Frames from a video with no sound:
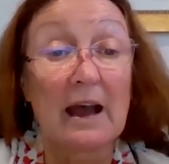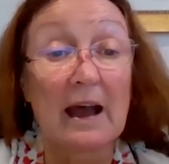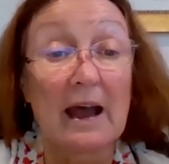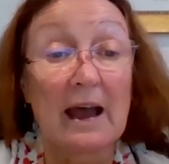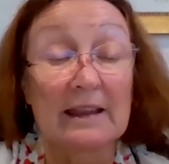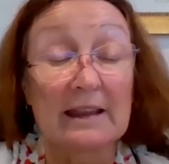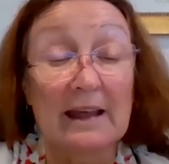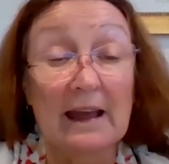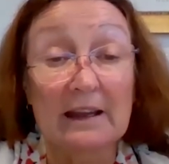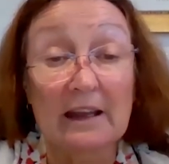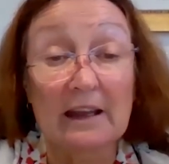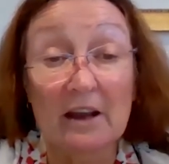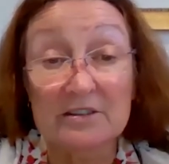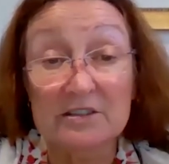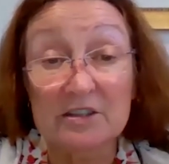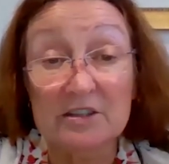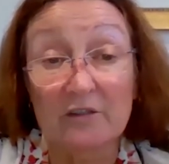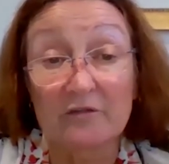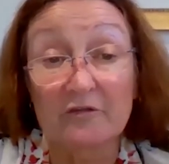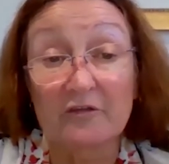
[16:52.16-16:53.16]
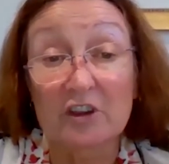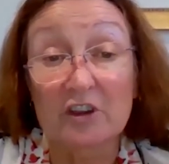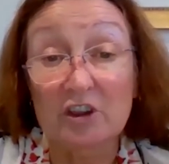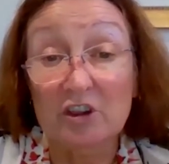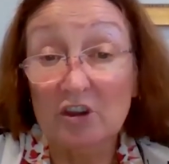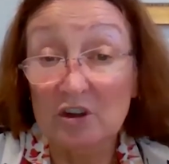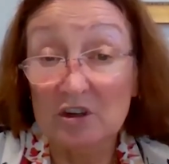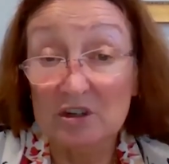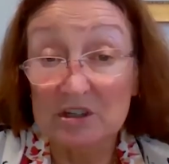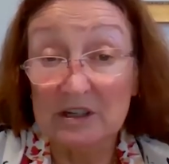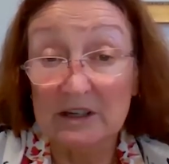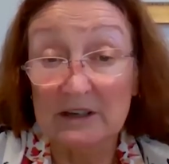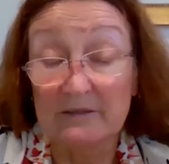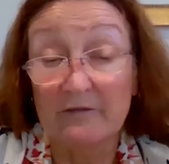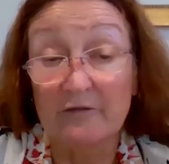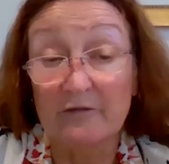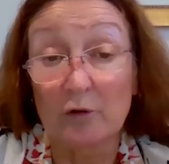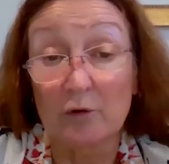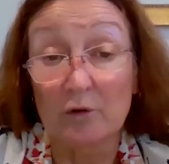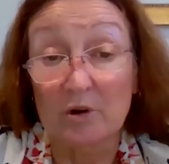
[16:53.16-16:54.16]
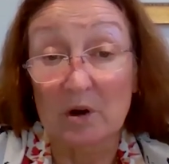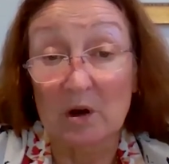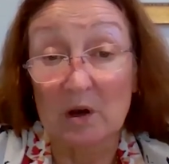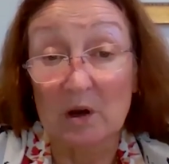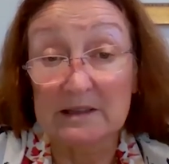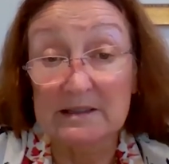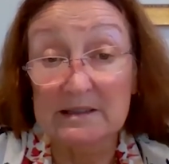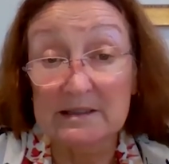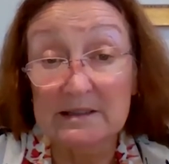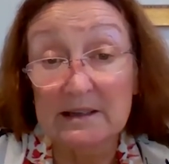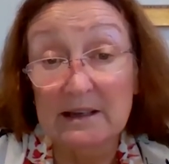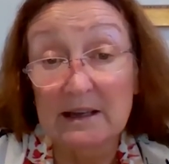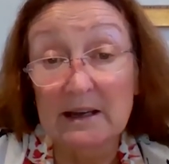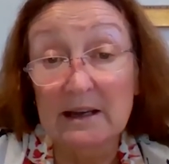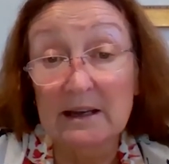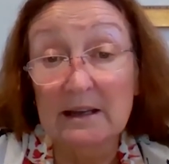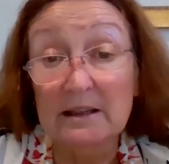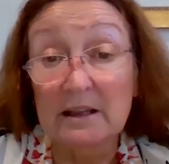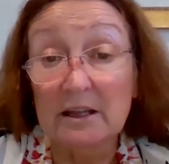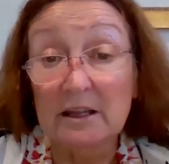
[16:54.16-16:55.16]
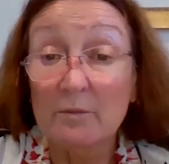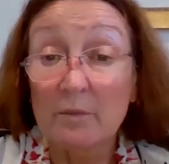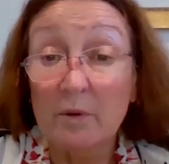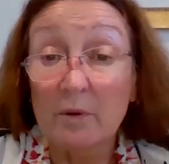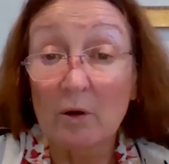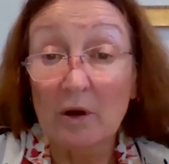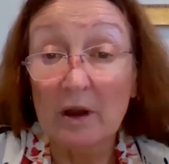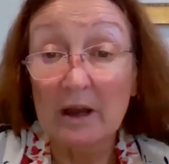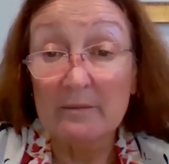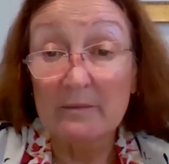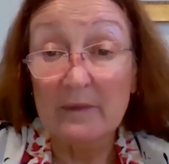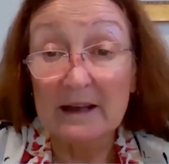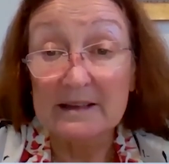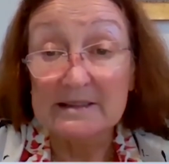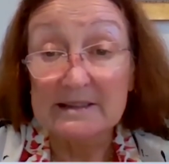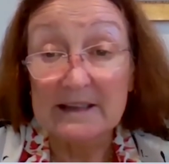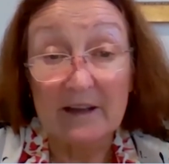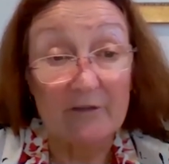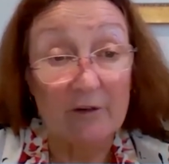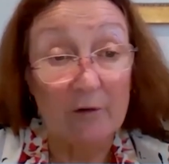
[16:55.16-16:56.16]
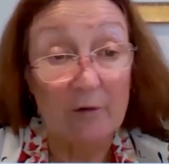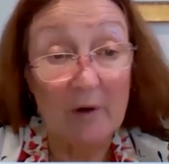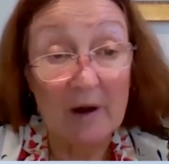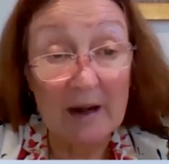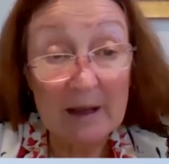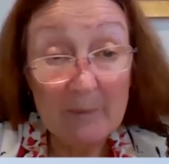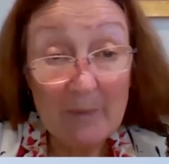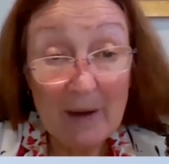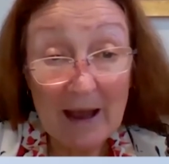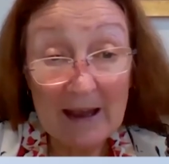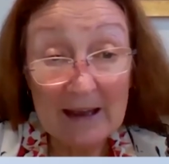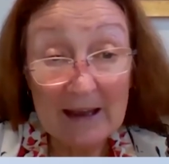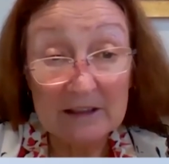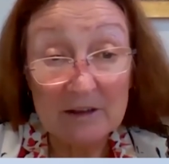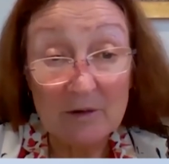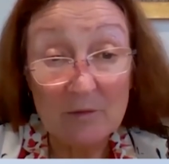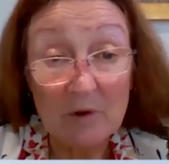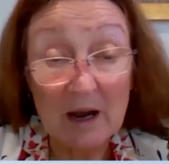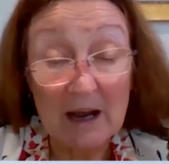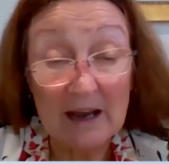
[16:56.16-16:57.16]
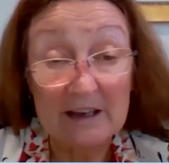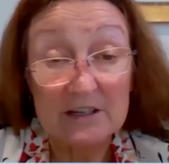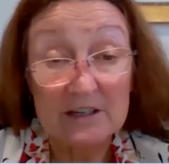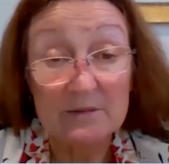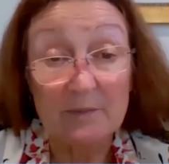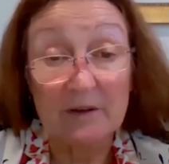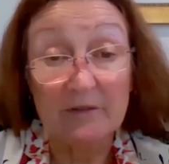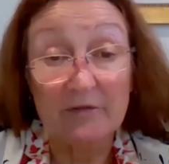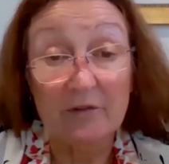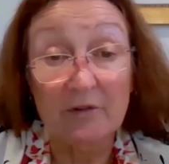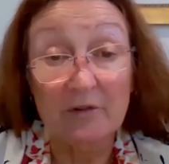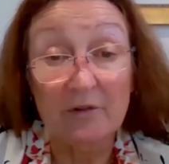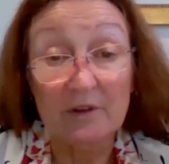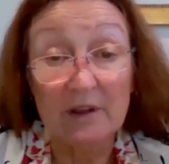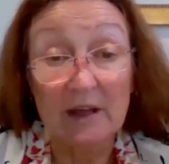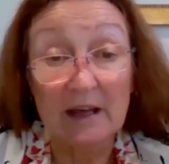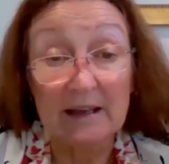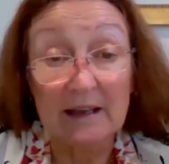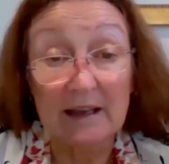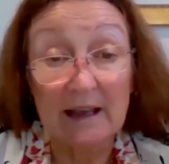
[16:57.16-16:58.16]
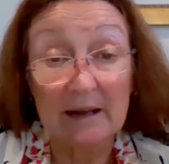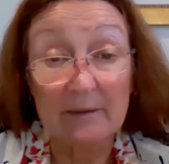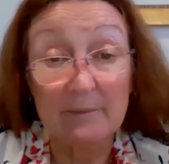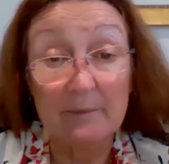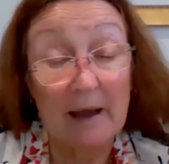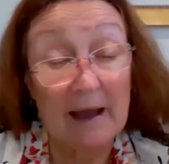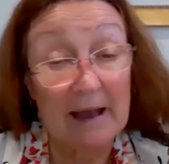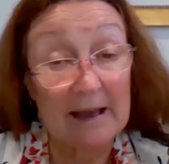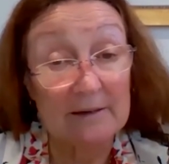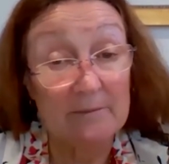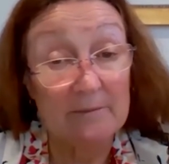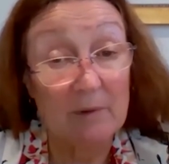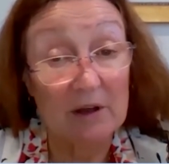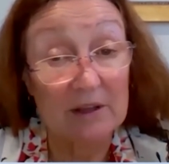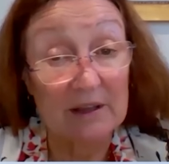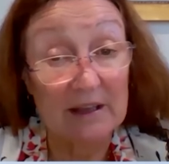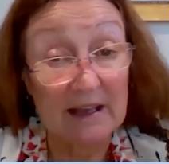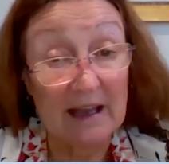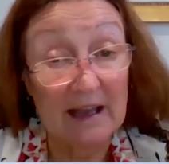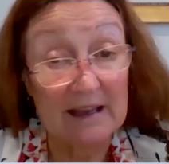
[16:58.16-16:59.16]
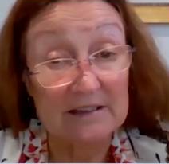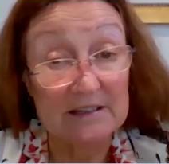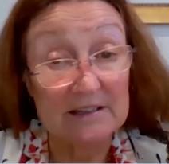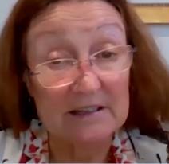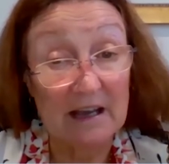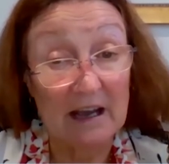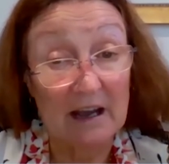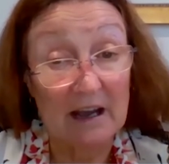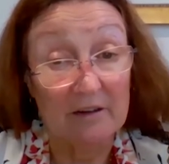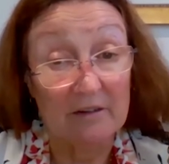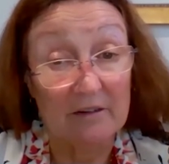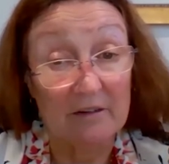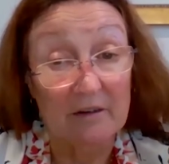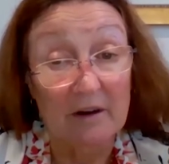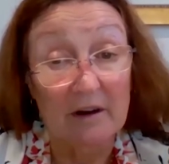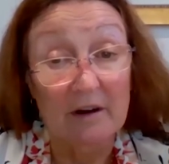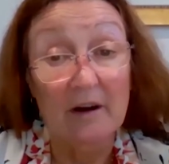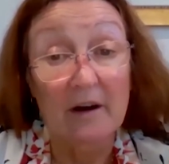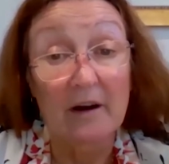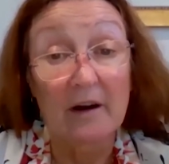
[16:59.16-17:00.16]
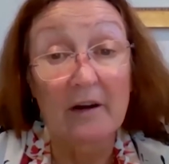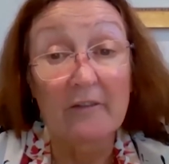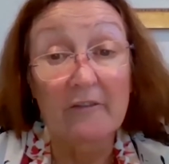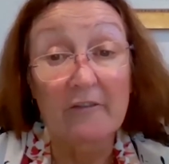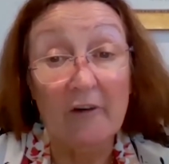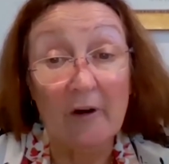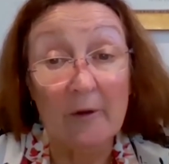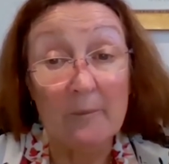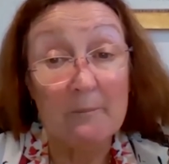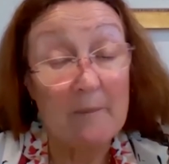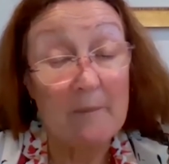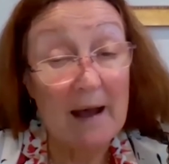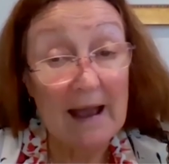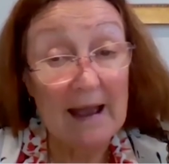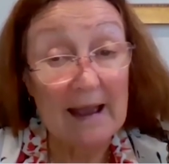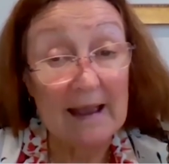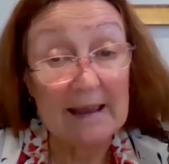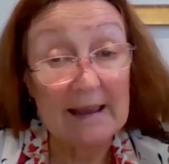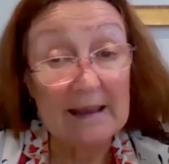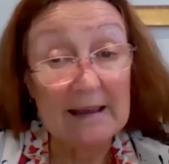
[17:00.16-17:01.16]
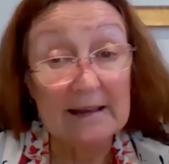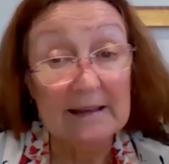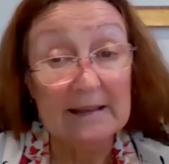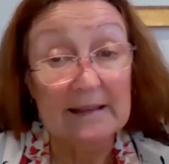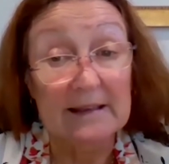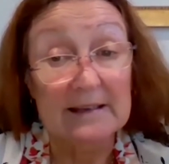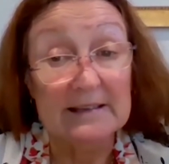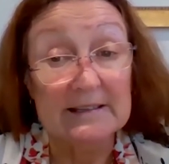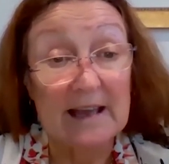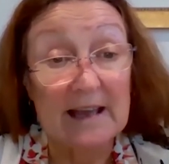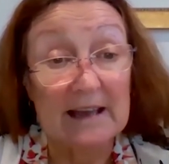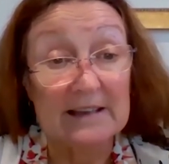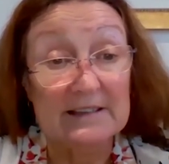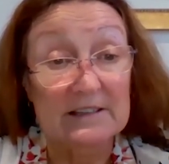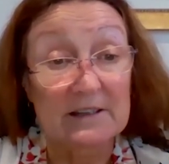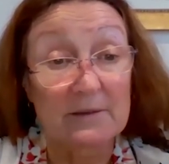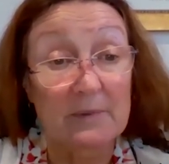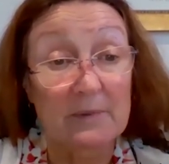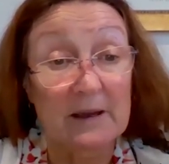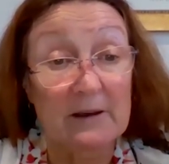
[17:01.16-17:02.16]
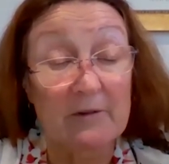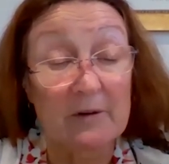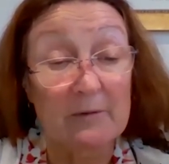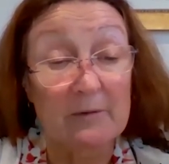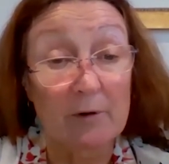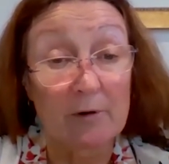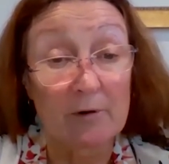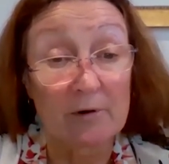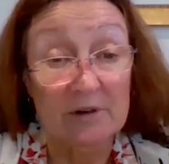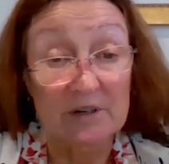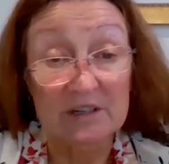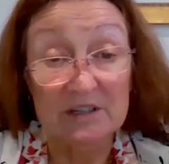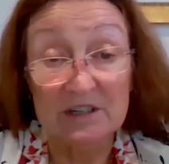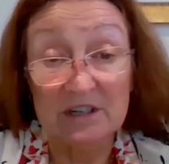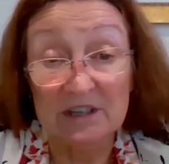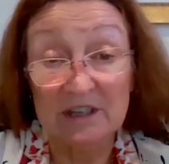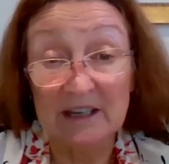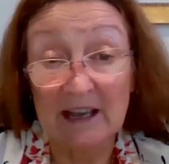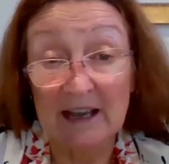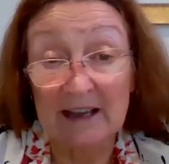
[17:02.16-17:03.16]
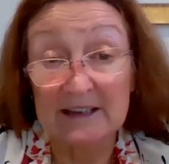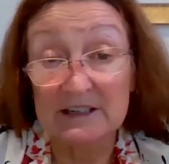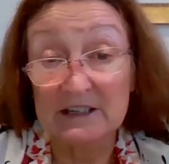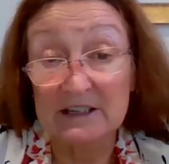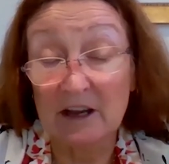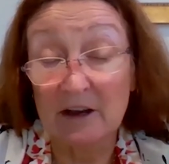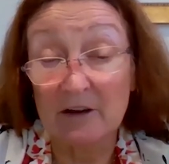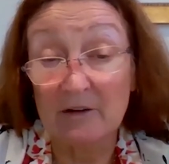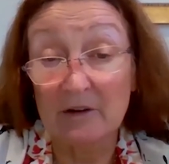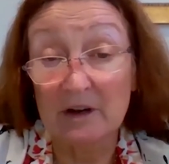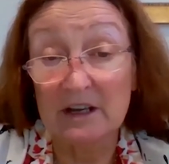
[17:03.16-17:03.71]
And that goes on for 13 fortnights. The employer must have already paid the wage before they get paid by the ATO. From May, this has to be reported to the ATO